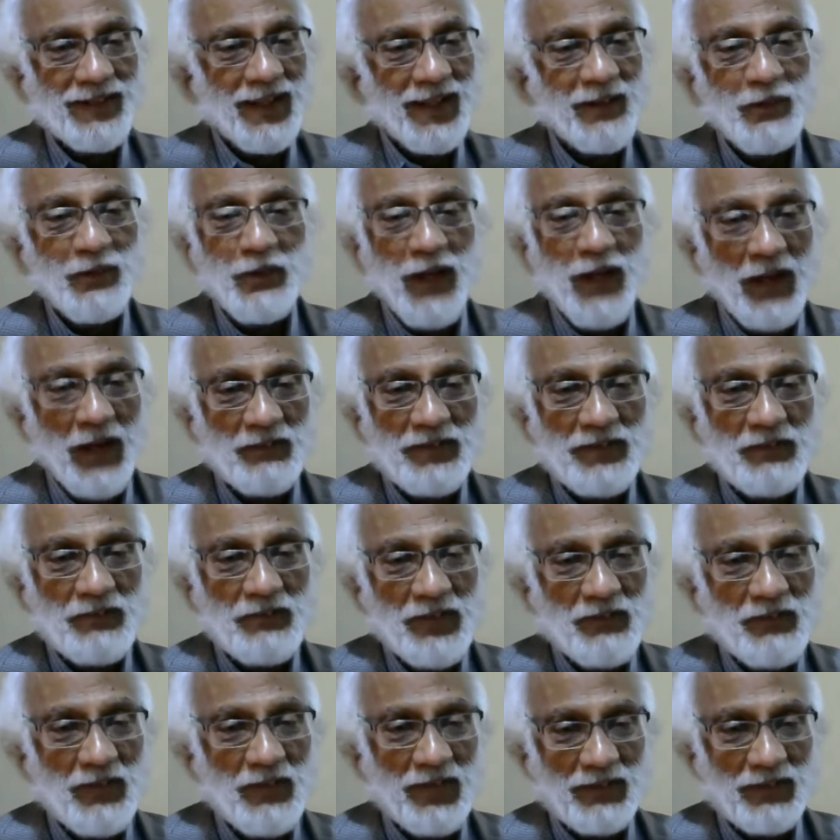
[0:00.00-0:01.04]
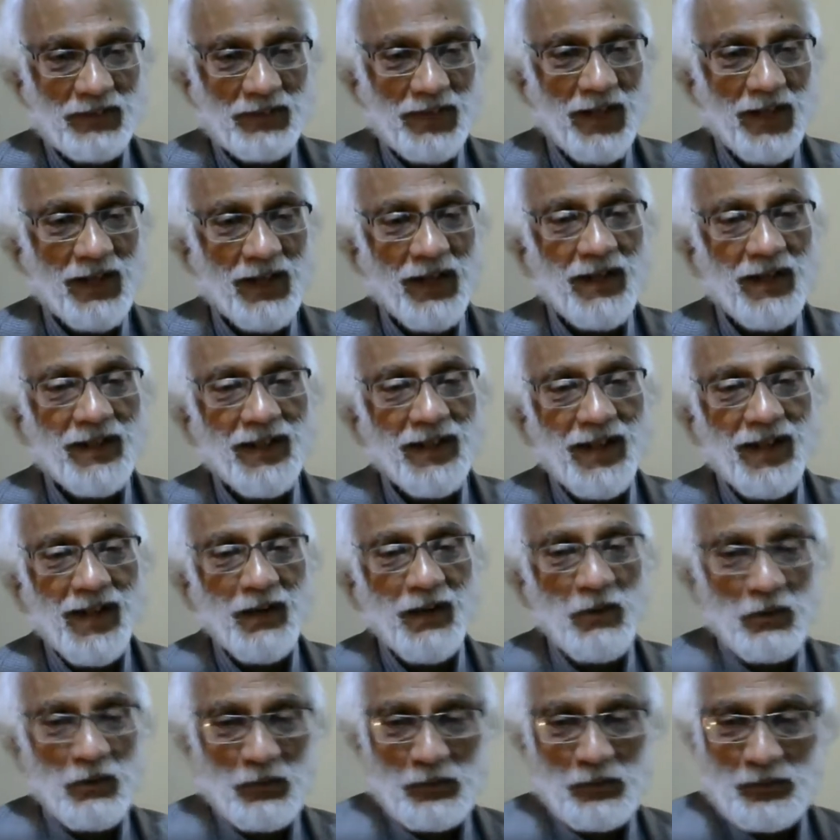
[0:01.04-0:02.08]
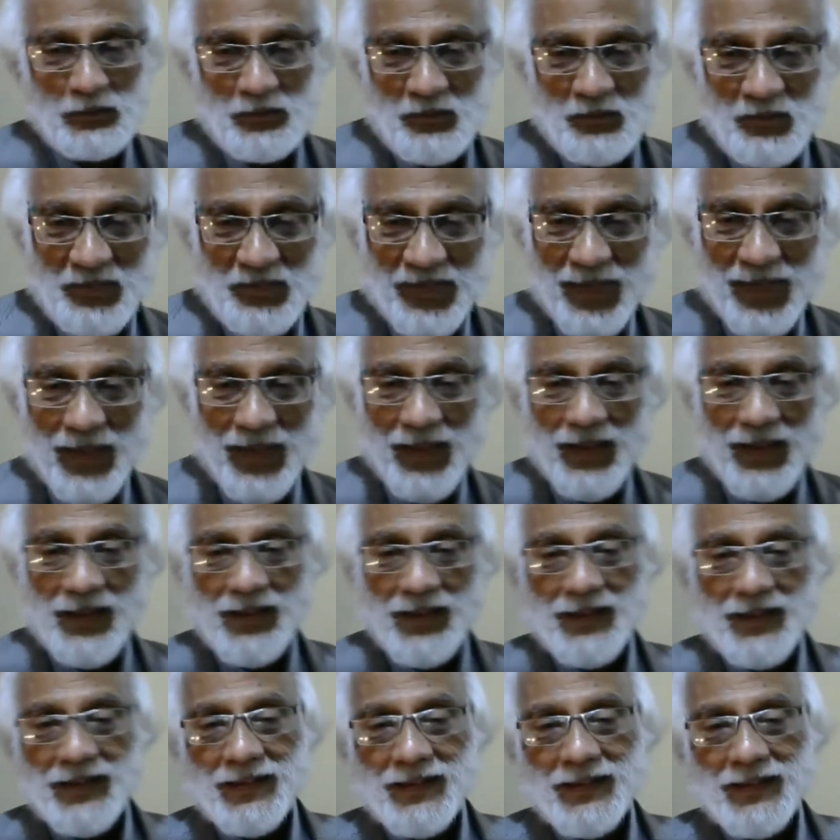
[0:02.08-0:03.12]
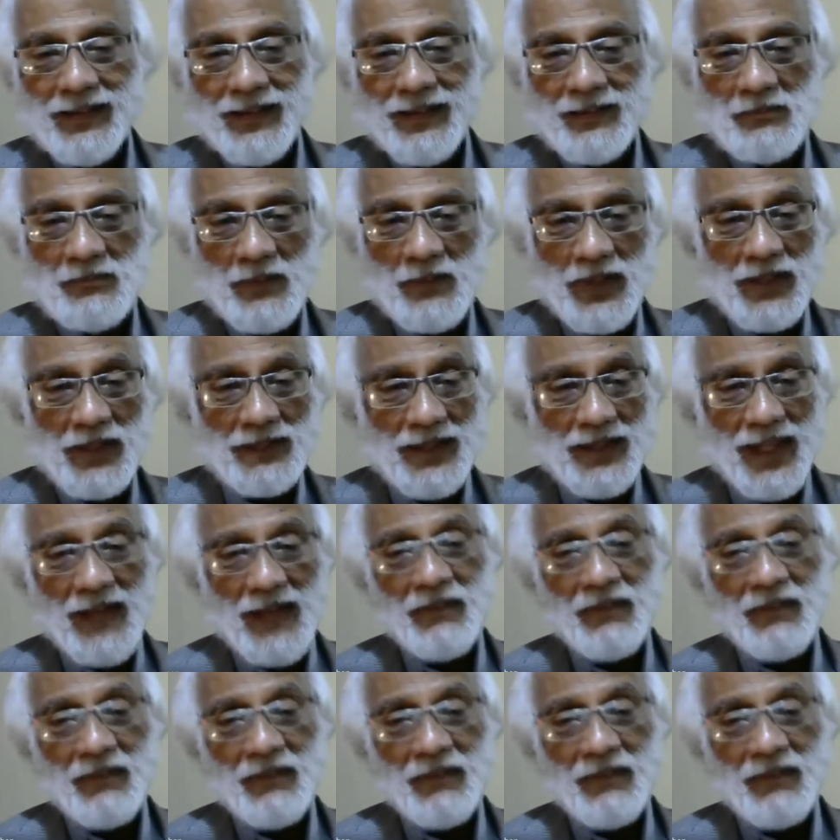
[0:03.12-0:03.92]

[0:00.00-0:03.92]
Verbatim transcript: don't have the fever. They are running around. Because they have